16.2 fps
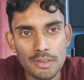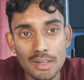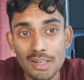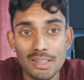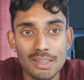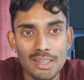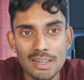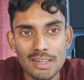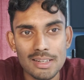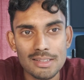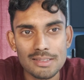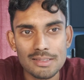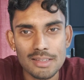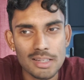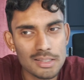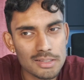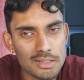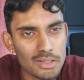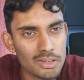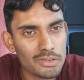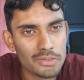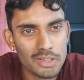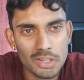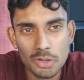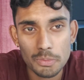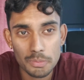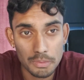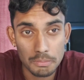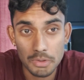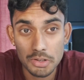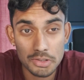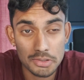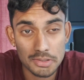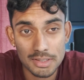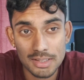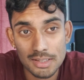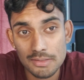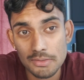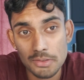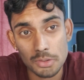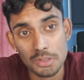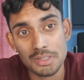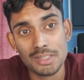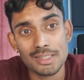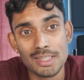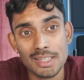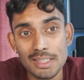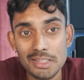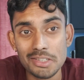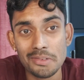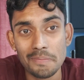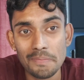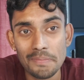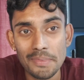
And in that case, that's not really open monitoring, that's focused attention.